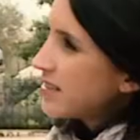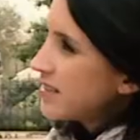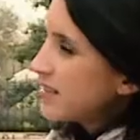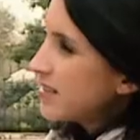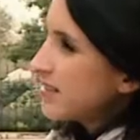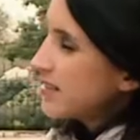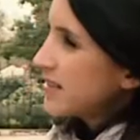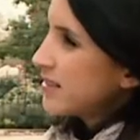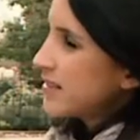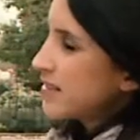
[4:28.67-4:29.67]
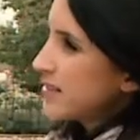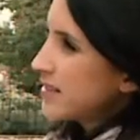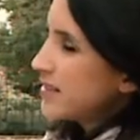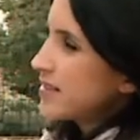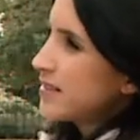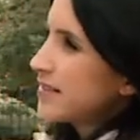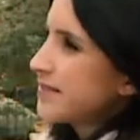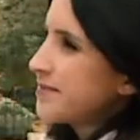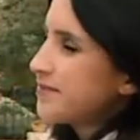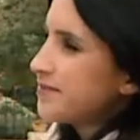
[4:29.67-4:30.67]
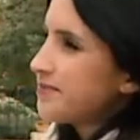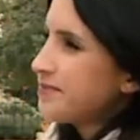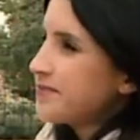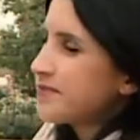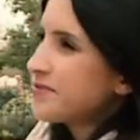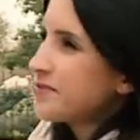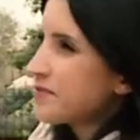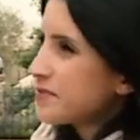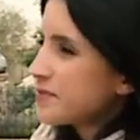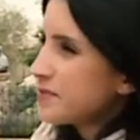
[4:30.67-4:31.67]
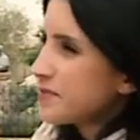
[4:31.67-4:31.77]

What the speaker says: This person isn't speaking.